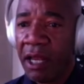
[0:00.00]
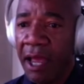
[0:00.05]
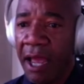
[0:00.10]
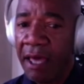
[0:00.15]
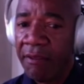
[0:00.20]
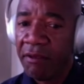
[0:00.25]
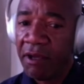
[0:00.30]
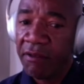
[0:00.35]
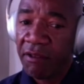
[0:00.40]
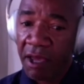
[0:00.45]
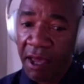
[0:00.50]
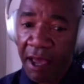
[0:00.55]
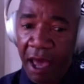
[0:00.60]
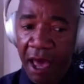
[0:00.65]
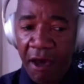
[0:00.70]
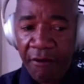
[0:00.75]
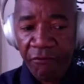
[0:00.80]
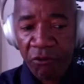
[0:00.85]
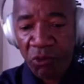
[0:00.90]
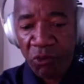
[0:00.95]
And then they
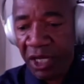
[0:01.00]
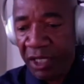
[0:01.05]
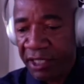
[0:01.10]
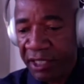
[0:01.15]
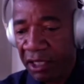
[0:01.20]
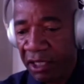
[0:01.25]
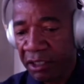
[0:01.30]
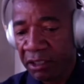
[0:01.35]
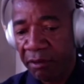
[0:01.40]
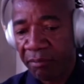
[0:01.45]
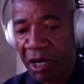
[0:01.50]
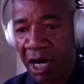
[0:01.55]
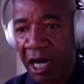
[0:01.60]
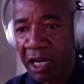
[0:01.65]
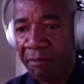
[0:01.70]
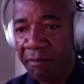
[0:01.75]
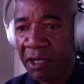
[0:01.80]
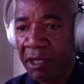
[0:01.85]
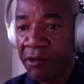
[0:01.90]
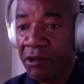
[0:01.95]
have retail at the
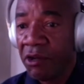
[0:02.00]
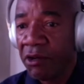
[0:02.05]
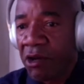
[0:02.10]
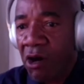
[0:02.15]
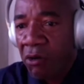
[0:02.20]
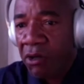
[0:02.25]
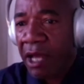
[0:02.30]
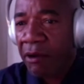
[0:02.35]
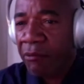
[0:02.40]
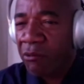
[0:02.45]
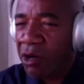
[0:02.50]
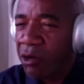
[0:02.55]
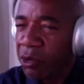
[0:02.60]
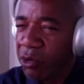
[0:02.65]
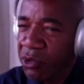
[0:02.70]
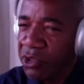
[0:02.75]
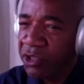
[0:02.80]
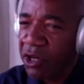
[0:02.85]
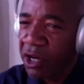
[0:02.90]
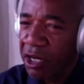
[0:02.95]
bottom. And you go like, well,
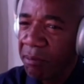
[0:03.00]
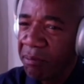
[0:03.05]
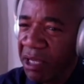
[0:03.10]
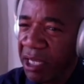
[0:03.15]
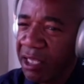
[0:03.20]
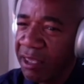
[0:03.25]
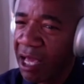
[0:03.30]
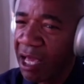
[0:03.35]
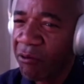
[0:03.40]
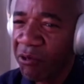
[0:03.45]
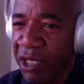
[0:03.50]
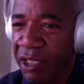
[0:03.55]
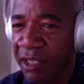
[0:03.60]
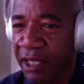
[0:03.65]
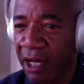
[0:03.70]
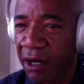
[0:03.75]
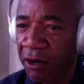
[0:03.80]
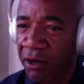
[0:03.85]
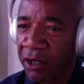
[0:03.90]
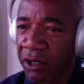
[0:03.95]
who's going to be in that retail,